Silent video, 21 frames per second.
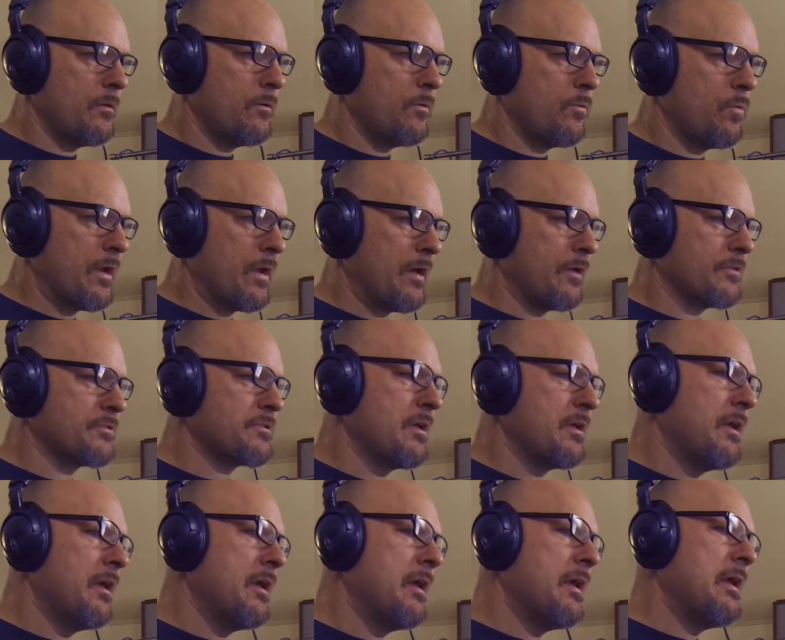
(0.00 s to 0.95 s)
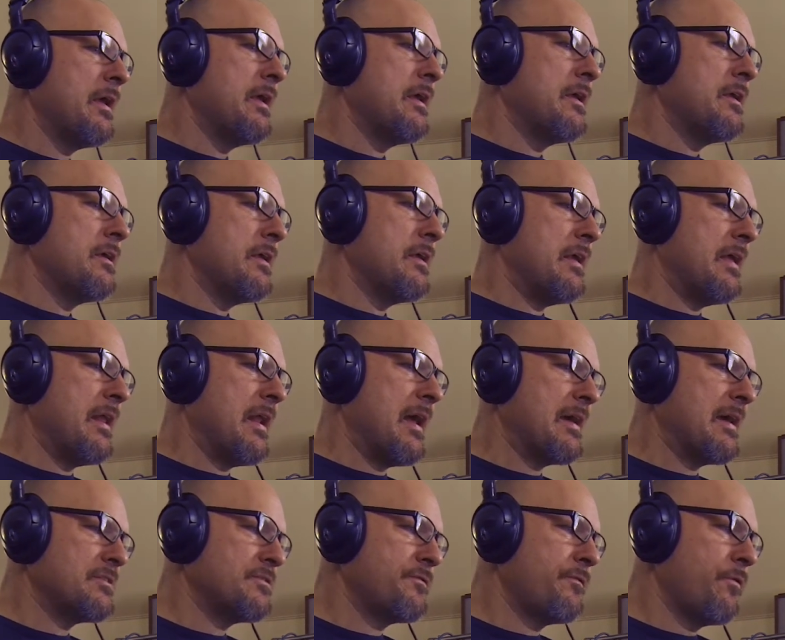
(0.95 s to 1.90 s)
What else? It
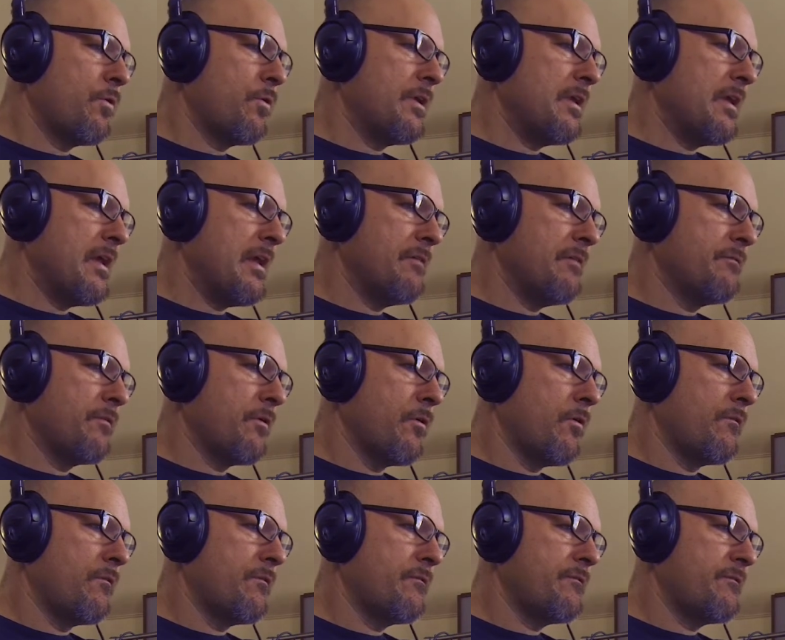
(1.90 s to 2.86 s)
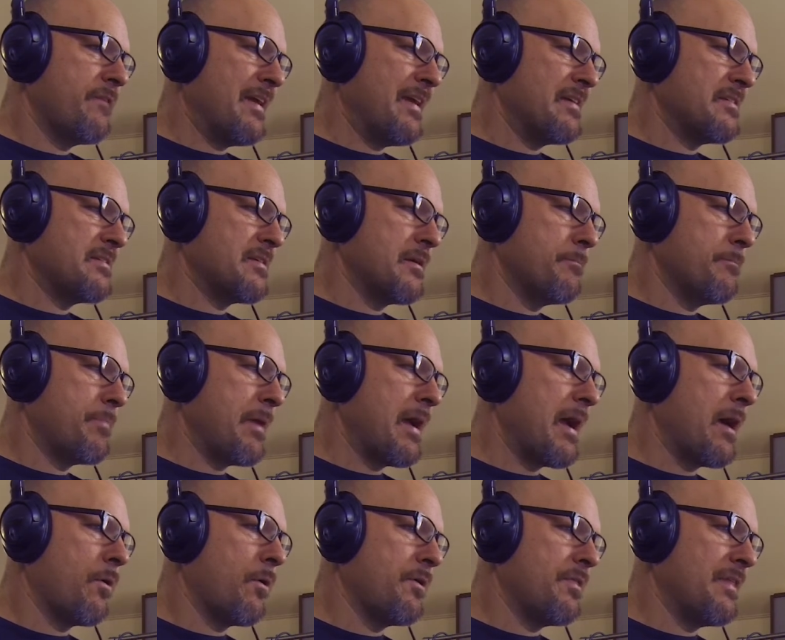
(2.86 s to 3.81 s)
has 48 volt phantom
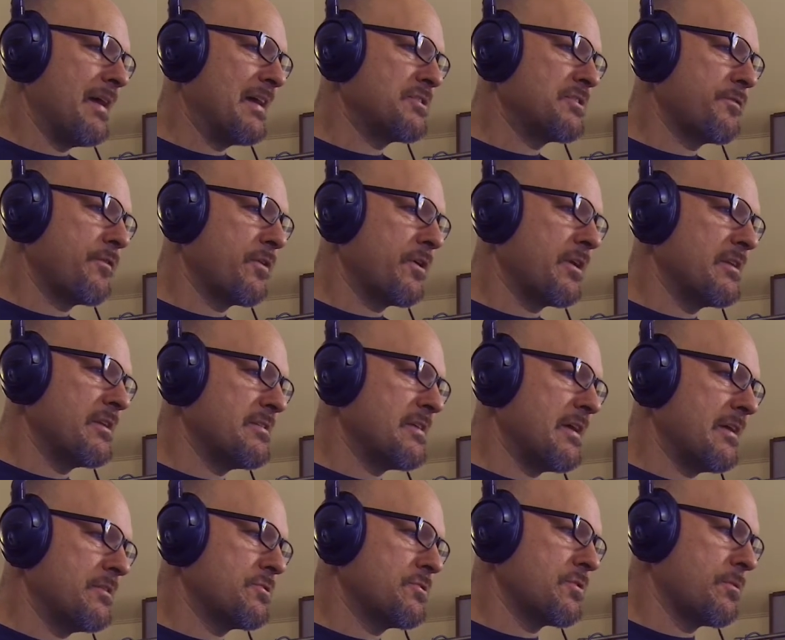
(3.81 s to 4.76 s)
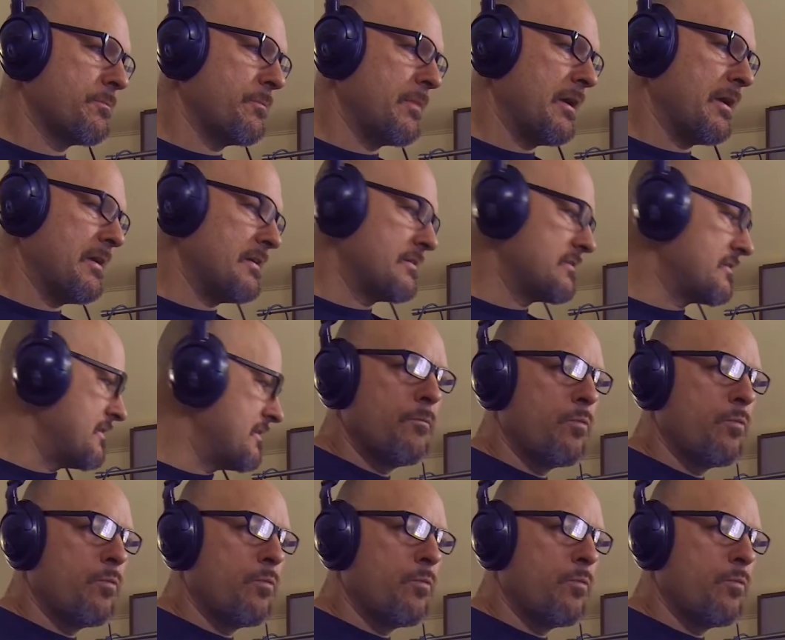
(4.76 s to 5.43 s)
power. That's for condenser mics.